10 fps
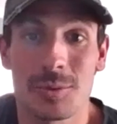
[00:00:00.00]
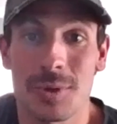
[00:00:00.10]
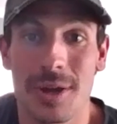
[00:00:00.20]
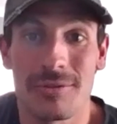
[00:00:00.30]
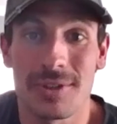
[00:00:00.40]

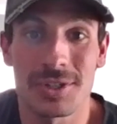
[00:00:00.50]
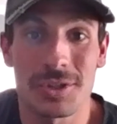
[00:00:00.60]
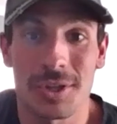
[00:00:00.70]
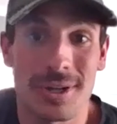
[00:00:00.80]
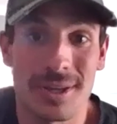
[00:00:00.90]
where I've
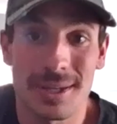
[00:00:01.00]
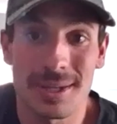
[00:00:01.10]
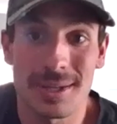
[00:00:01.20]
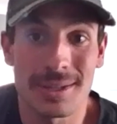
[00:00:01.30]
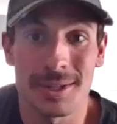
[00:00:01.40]
fished
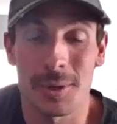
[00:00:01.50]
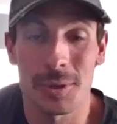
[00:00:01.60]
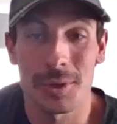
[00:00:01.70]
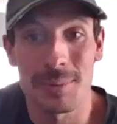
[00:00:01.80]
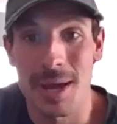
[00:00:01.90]

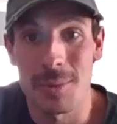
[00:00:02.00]
30-pound